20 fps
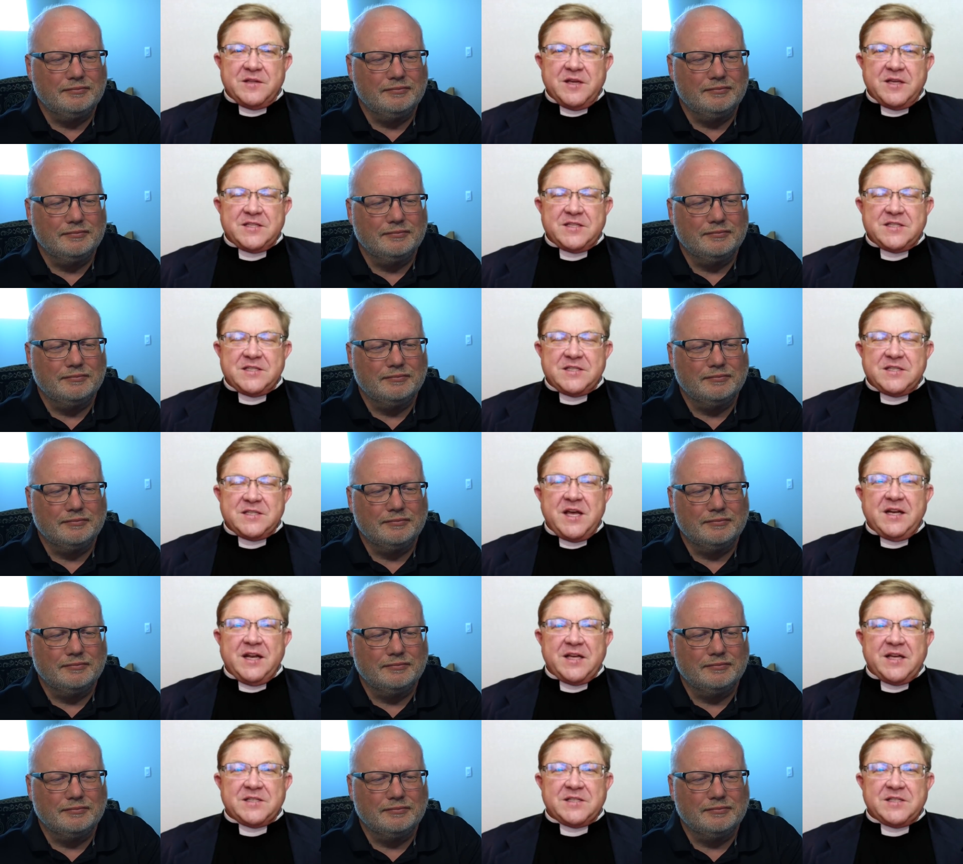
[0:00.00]

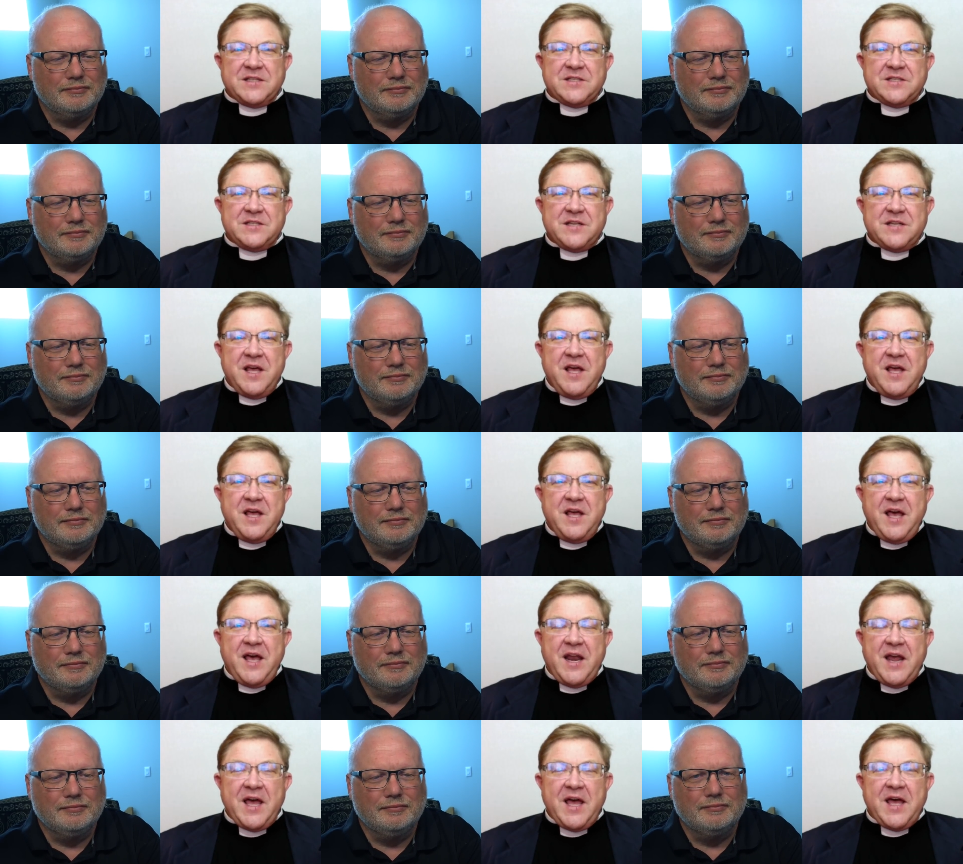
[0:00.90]
Speaker 1: assigned lessons
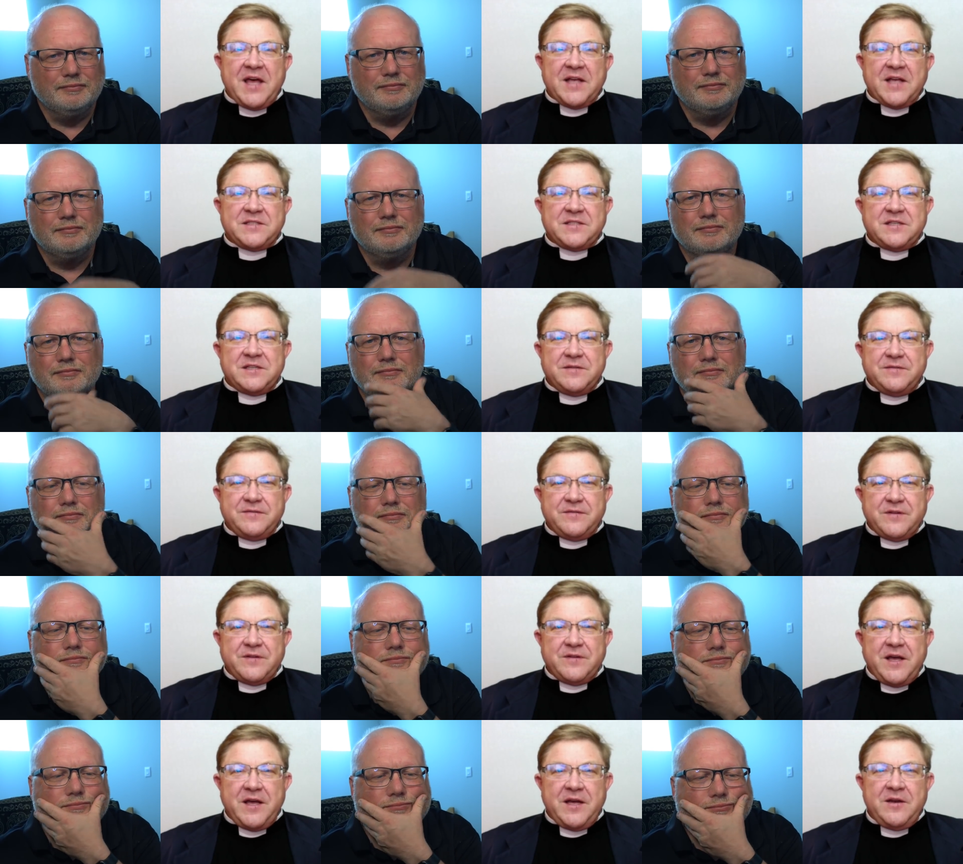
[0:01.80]
and asked to
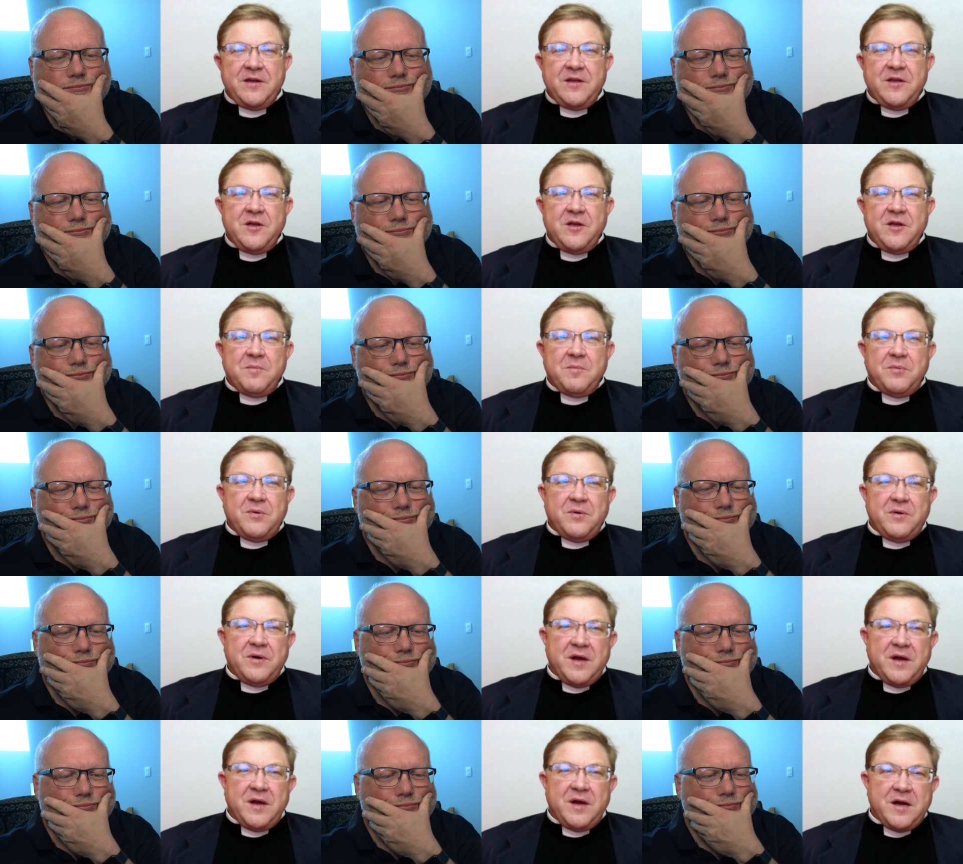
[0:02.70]
define
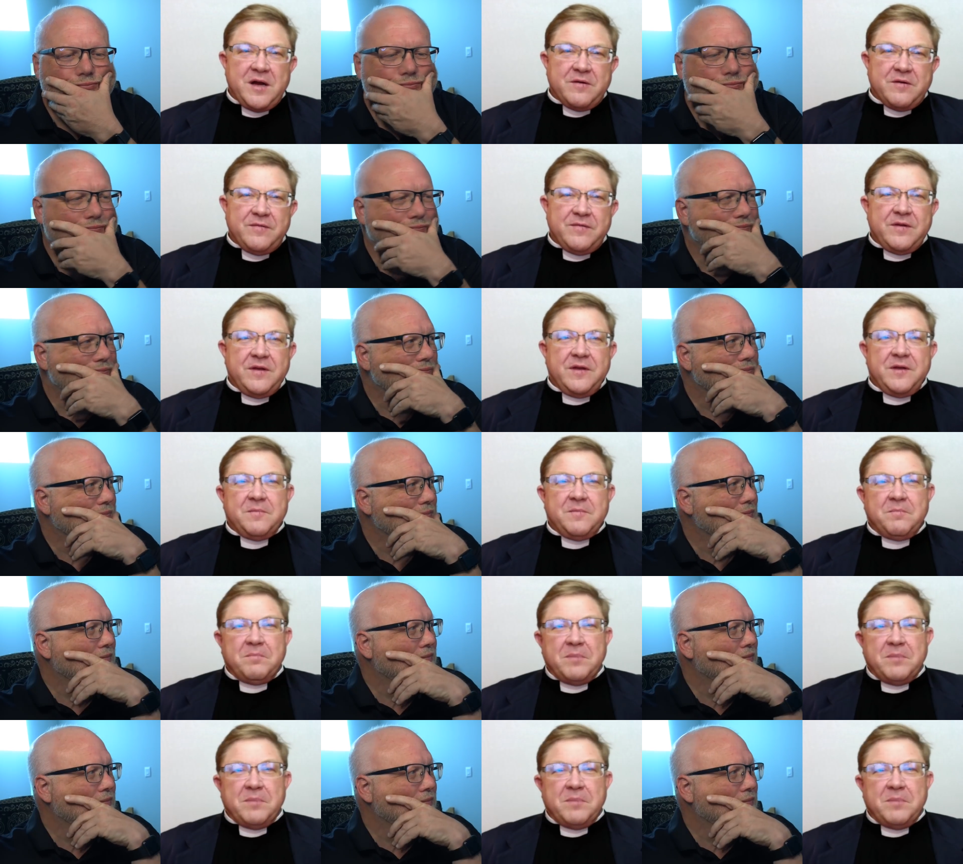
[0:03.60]
pornography